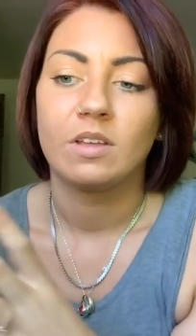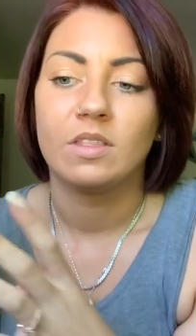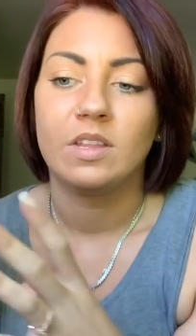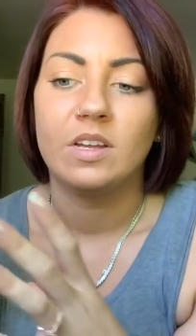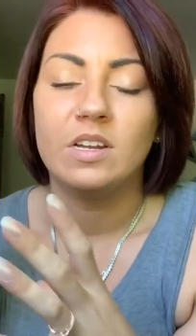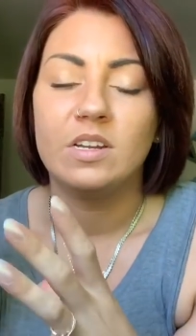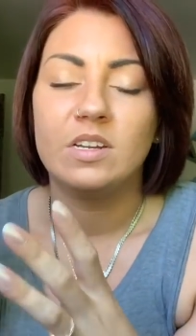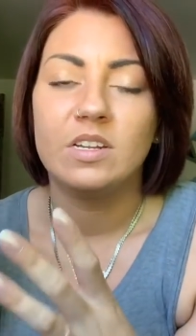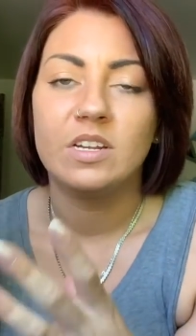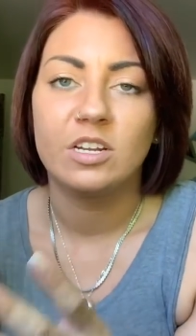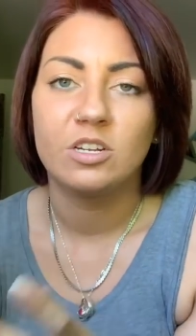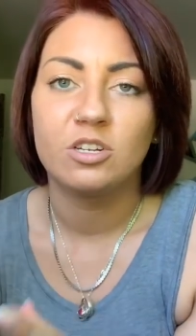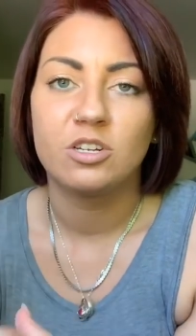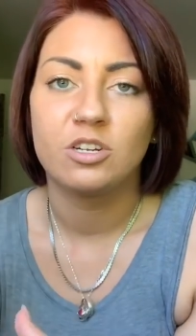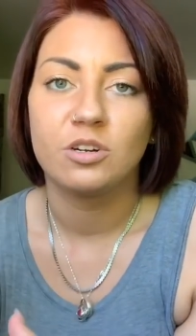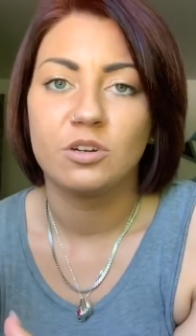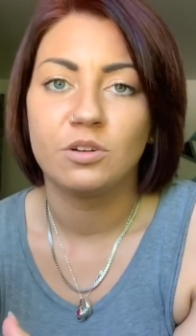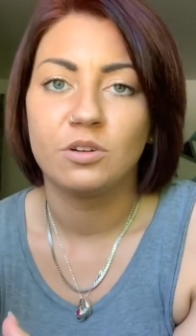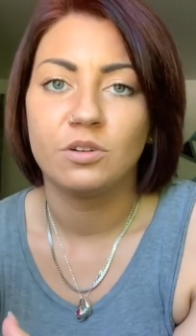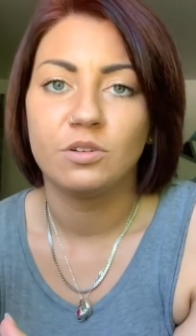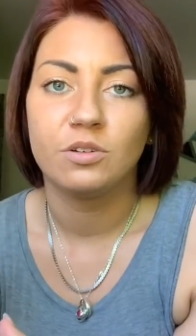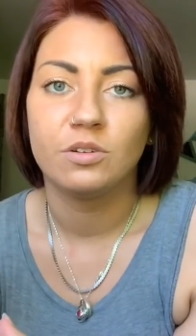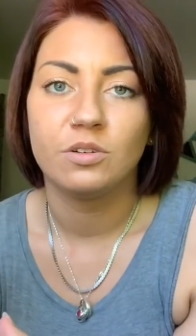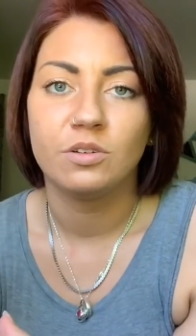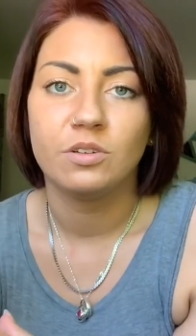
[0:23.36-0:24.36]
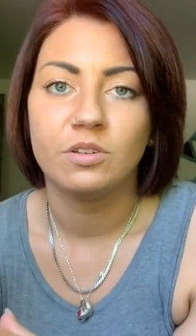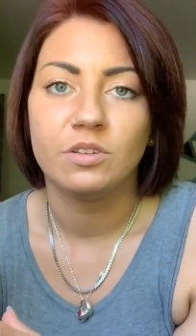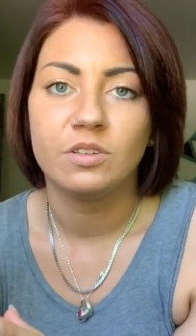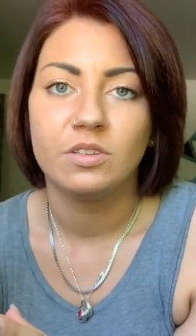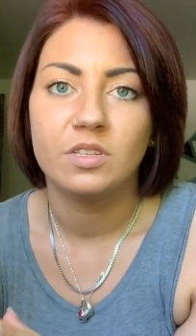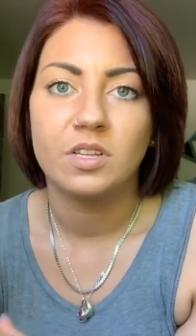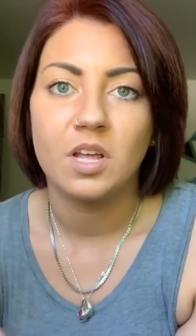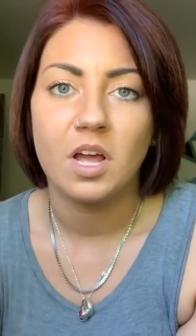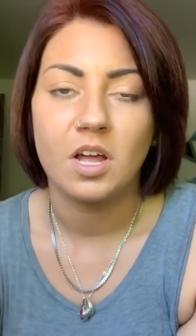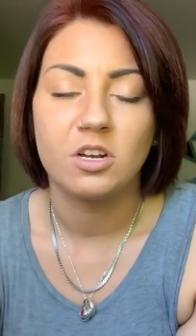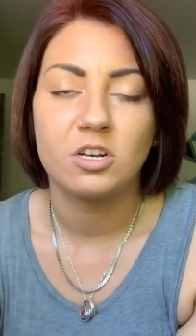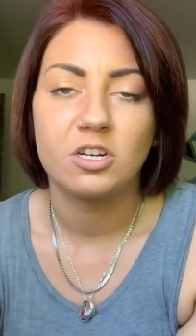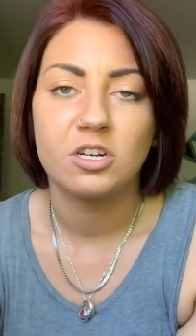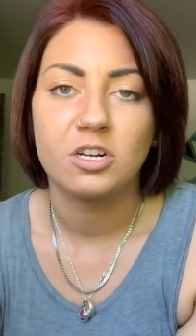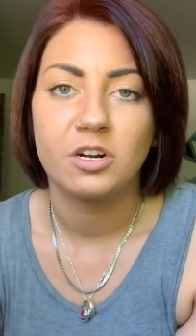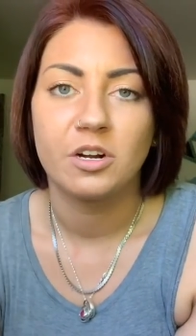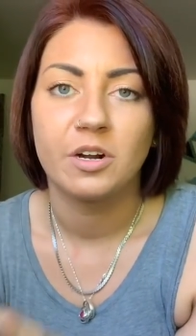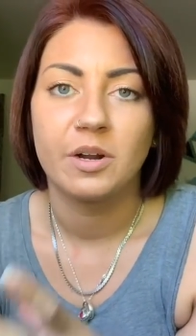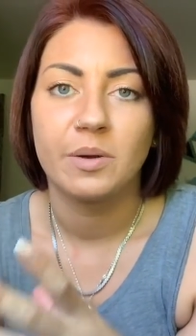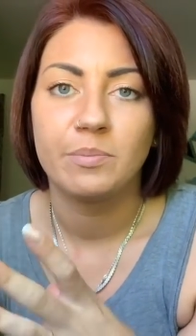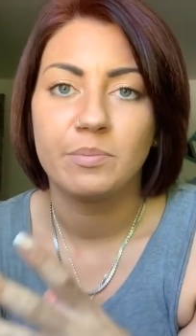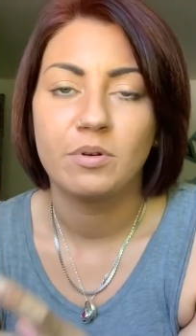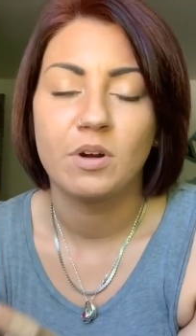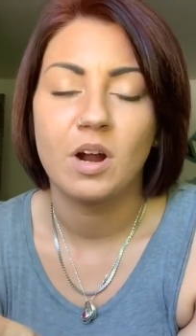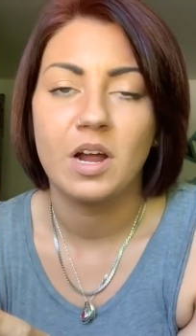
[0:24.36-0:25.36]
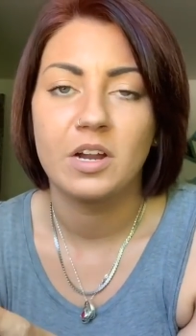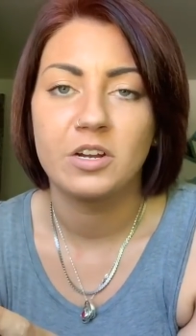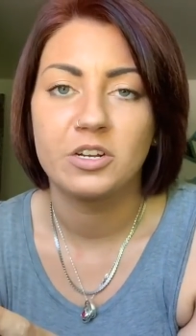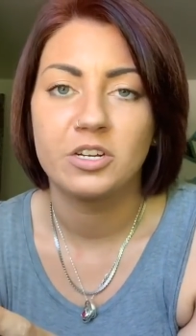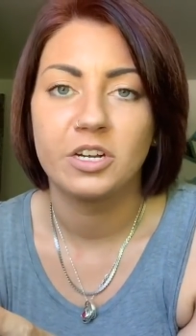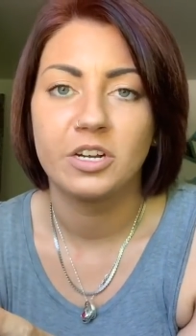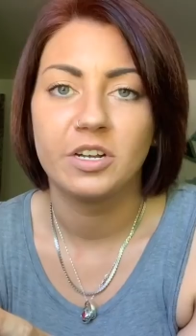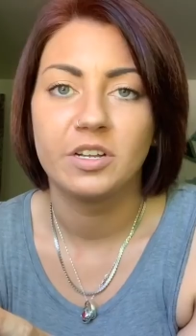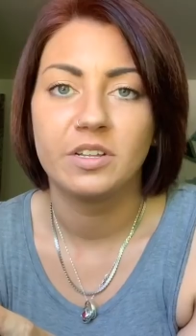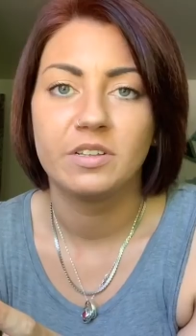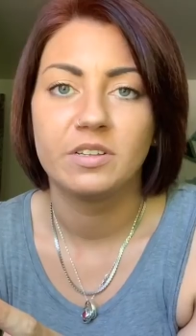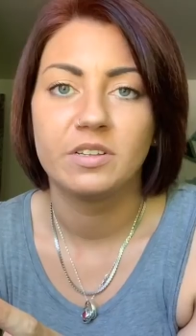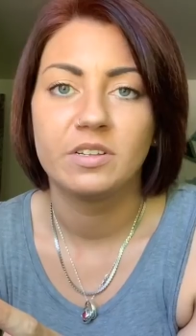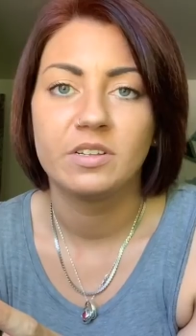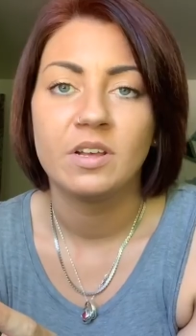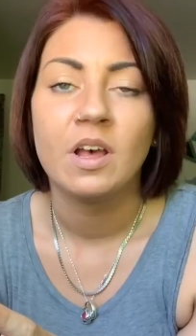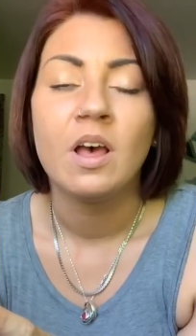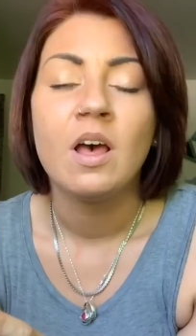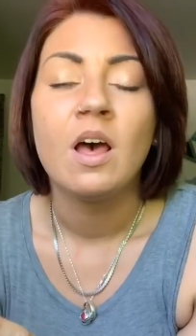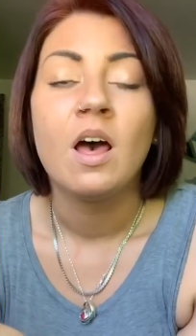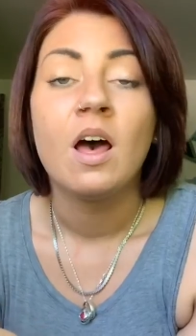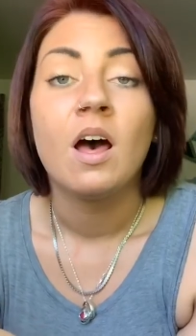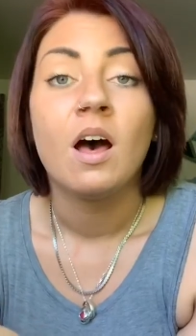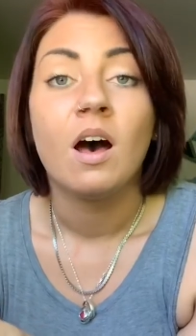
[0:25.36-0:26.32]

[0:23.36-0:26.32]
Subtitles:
the digital denture impressions